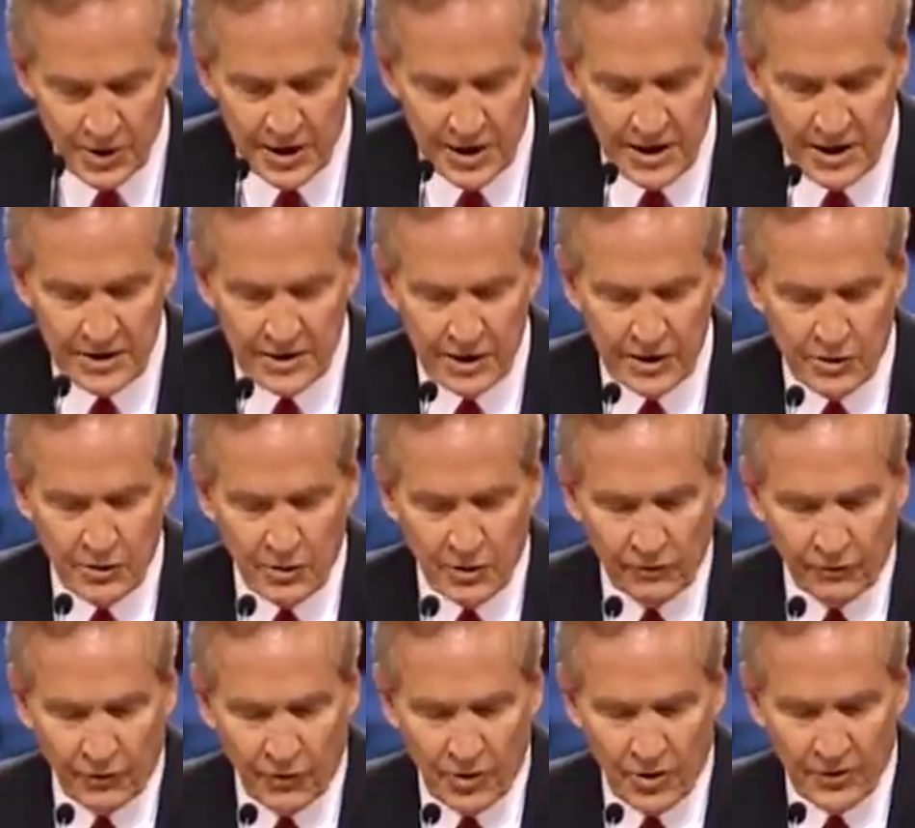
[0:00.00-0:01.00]
He that
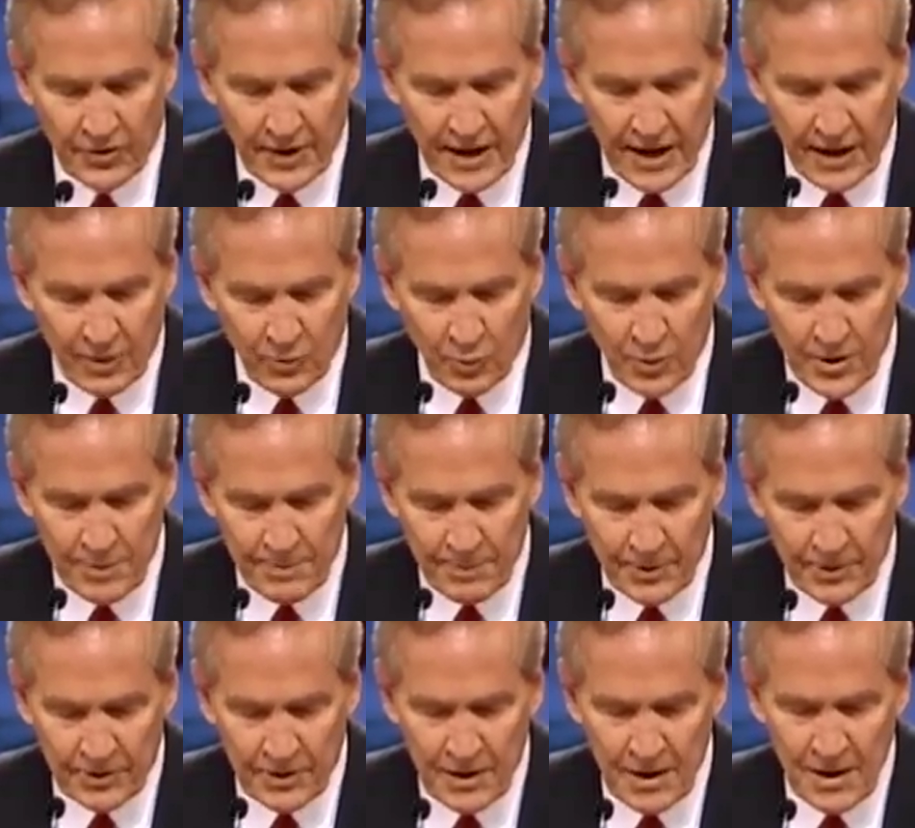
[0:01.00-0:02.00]
goeth forth and
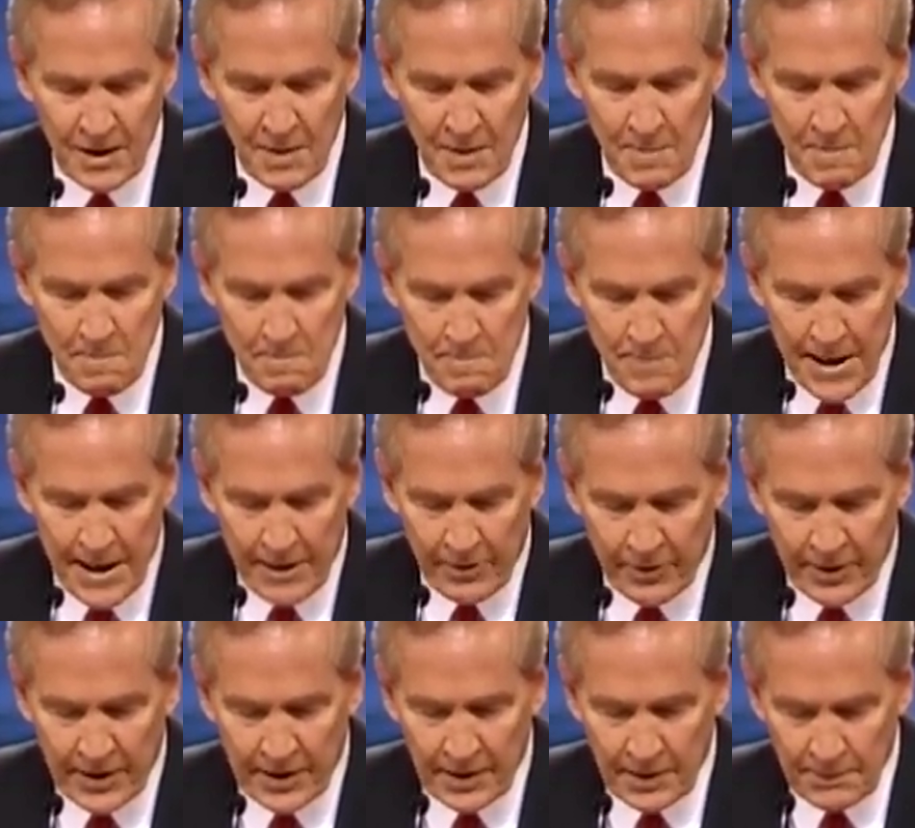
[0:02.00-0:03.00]
weepeth,
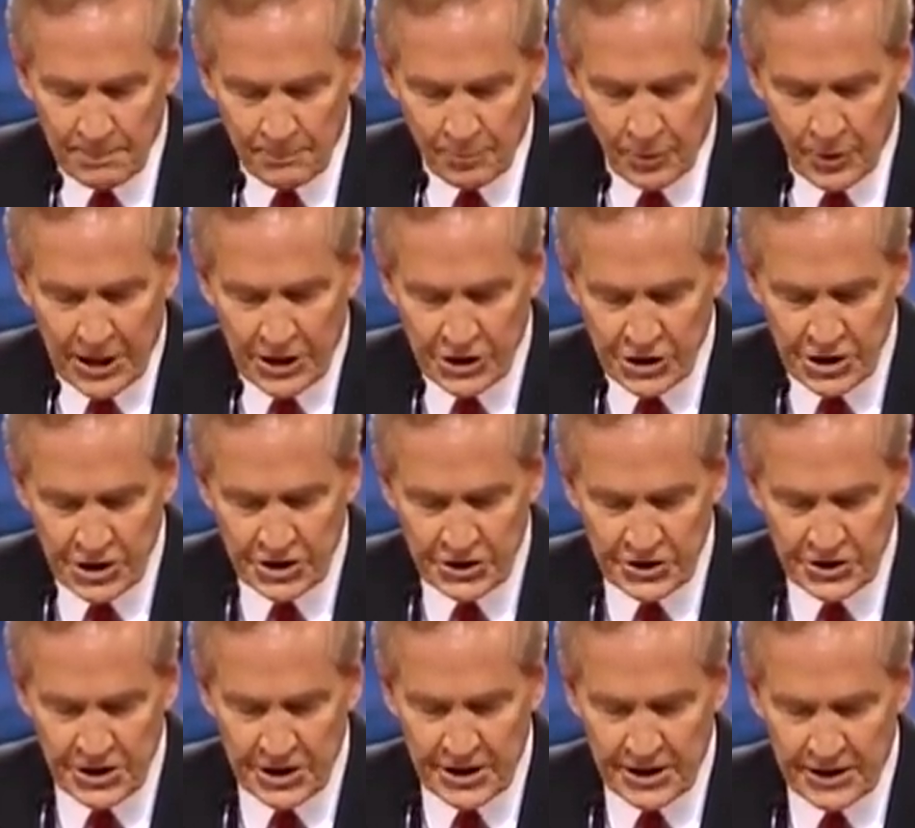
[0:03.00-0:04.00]
bearing precious
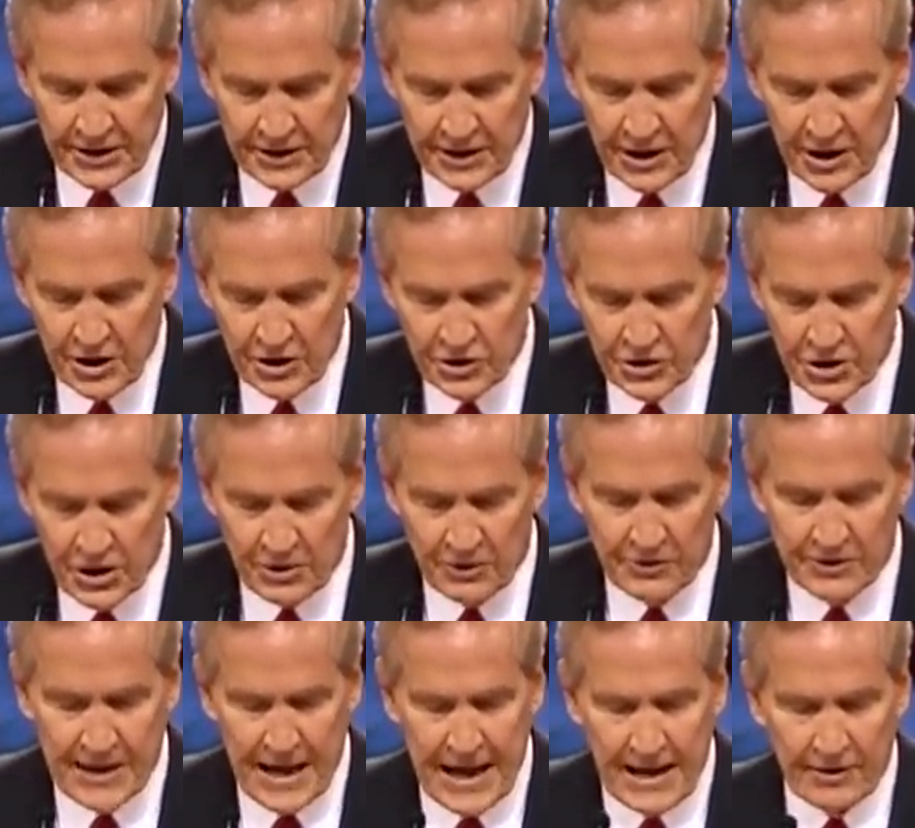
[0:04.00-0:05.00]
seed, shall
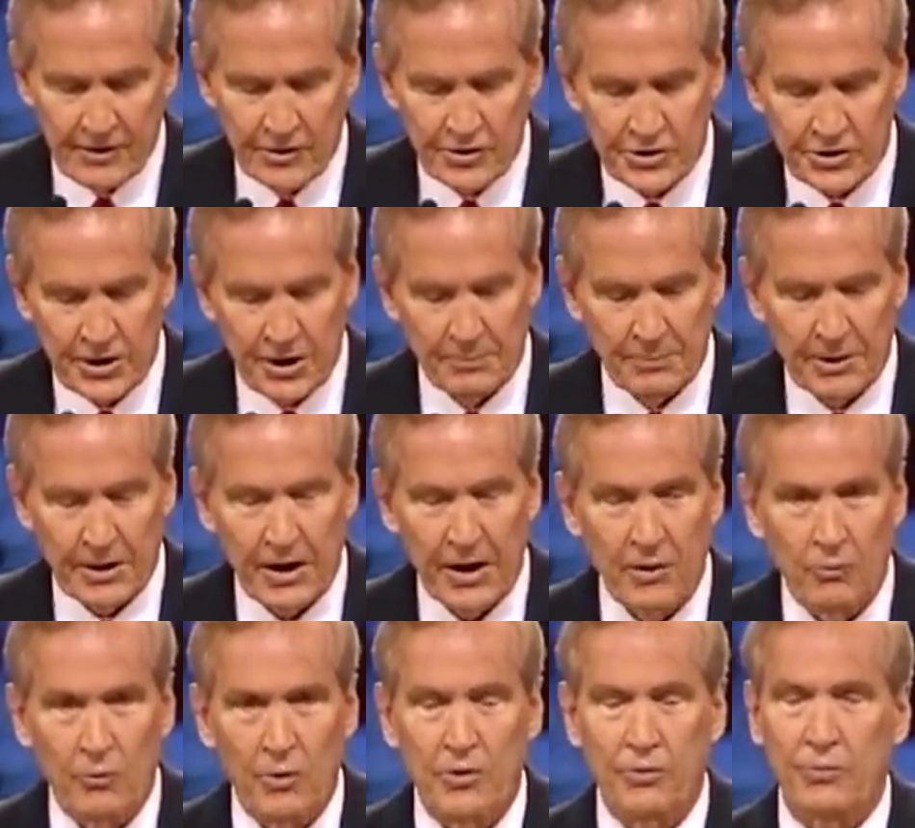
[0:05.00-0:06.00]
doubtless come
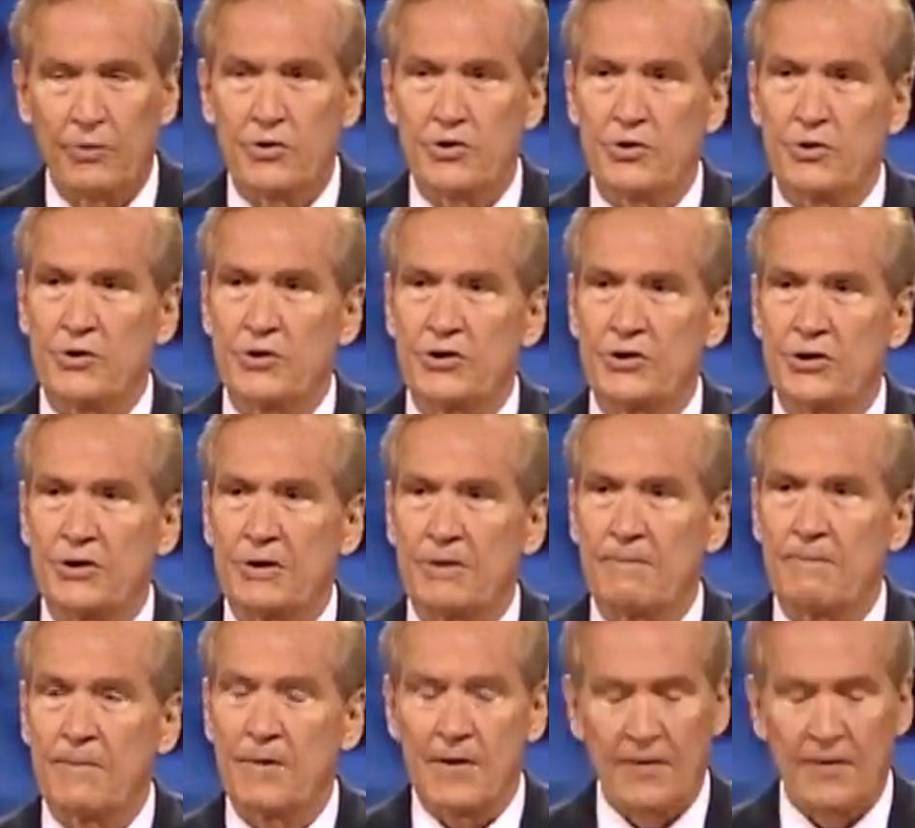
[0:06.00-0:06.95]
again with rejoicing.